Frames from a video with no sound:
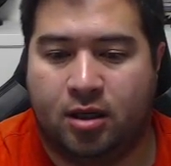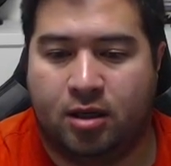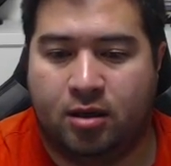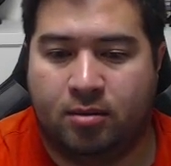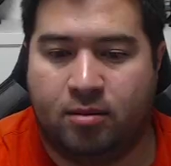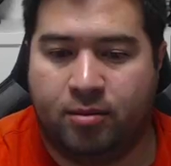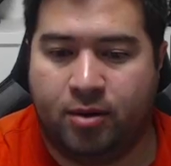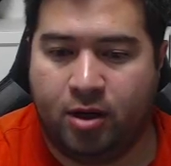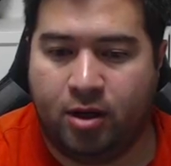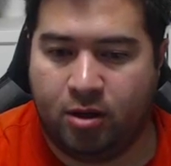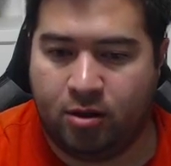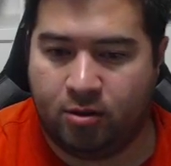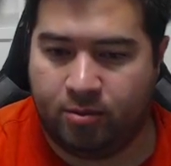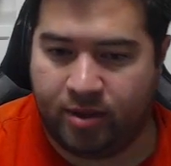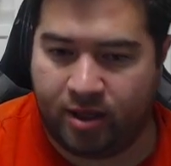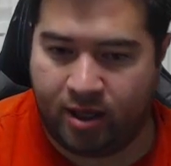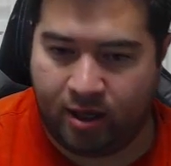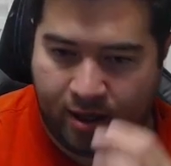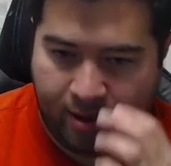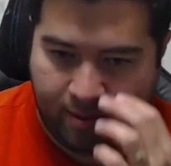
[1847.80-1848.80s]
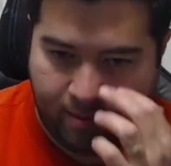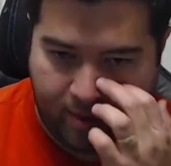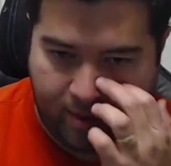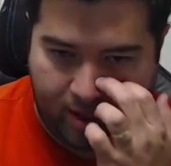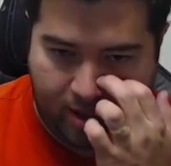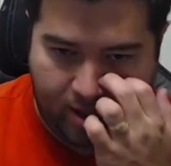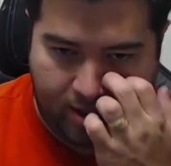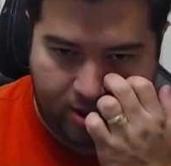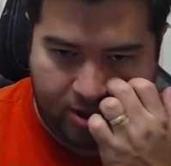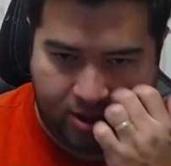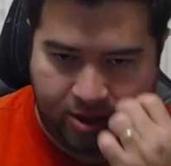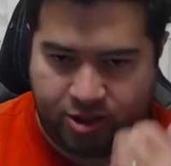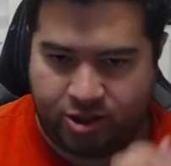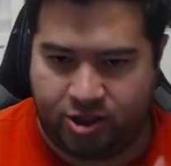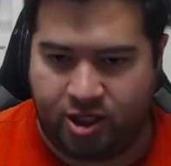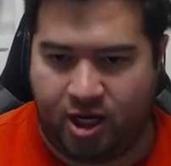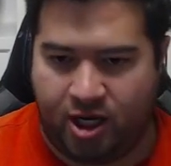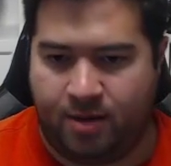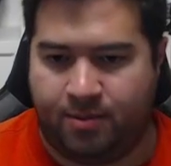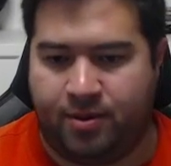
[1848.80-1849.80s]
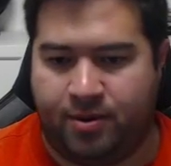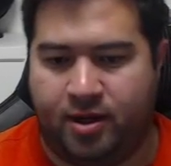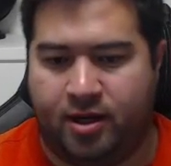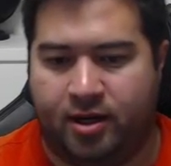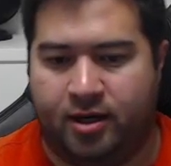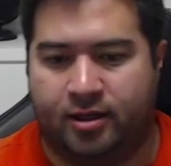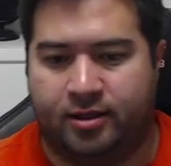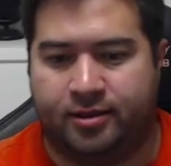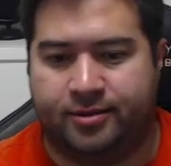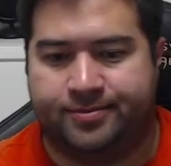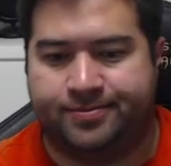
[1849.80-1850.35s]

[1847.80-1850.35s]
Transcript: Boom, but I'm in good shape here.